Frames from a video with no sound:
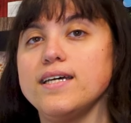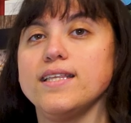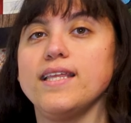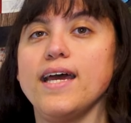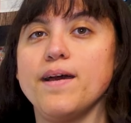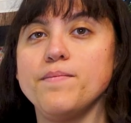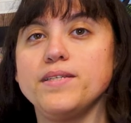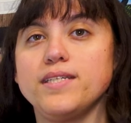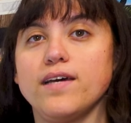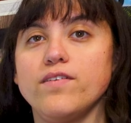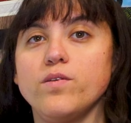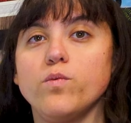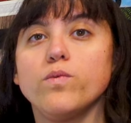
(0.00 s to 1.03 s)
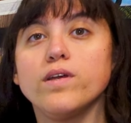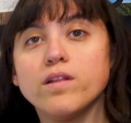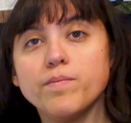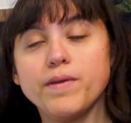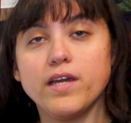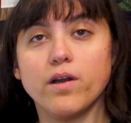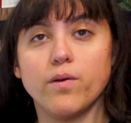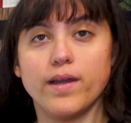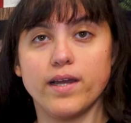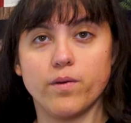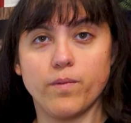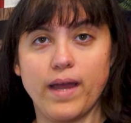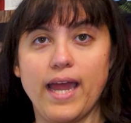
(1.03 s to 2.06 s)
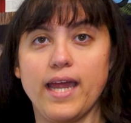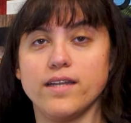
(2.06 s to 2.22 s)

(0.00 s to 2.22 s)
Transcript: The M7 will be going away.